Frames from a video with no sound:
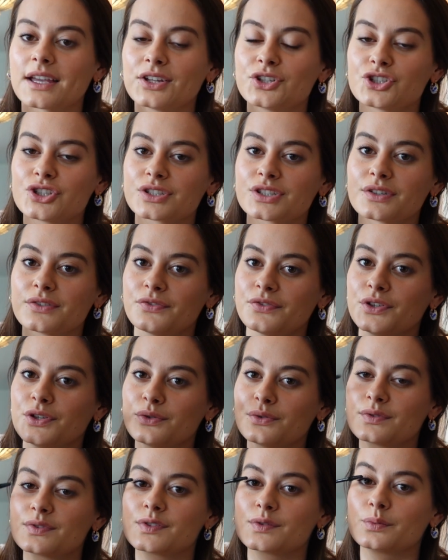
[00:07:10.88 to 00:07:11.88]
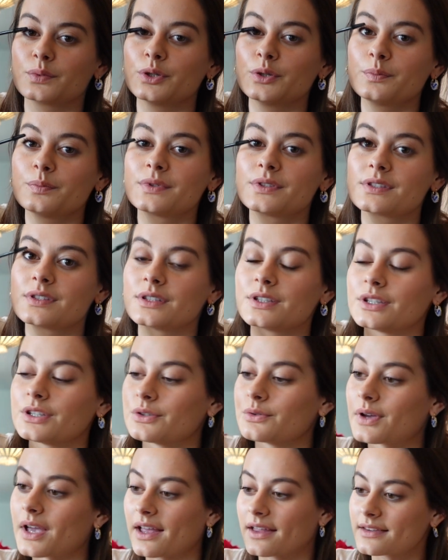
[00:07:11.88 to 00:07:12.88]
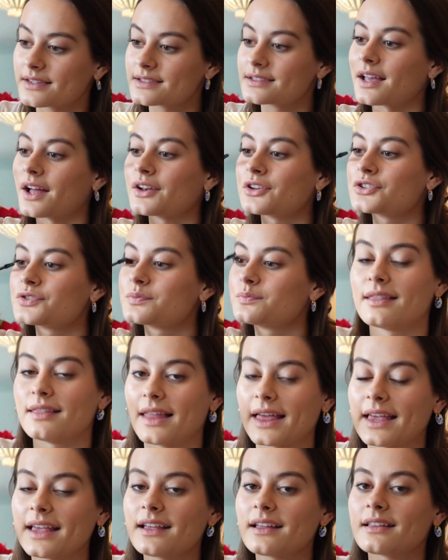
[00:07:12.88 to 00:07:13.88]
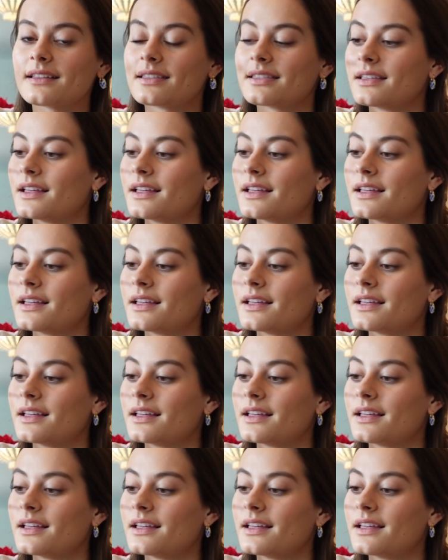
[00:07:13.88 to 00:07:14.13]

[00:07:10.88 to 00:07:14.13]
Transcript: In just a few swoops, you get such length